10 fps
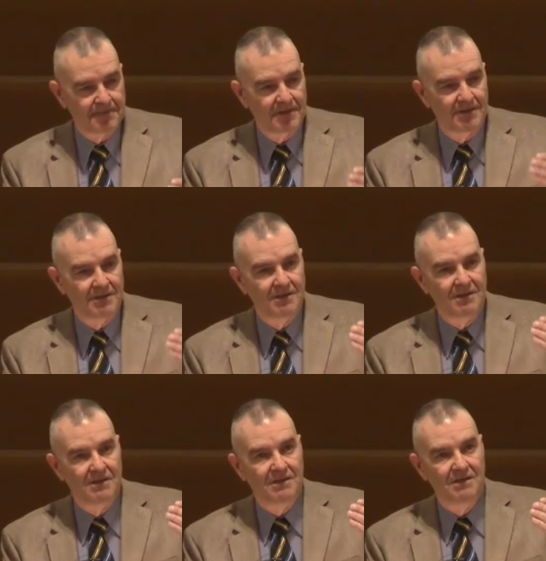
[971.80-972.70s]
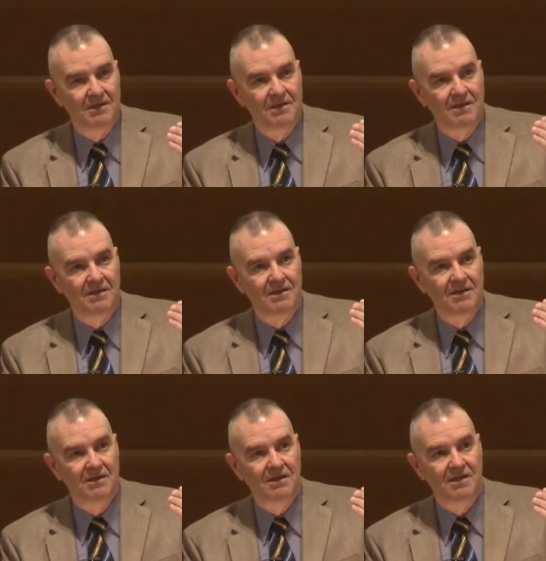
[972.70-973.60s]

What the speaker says: Nothing is said.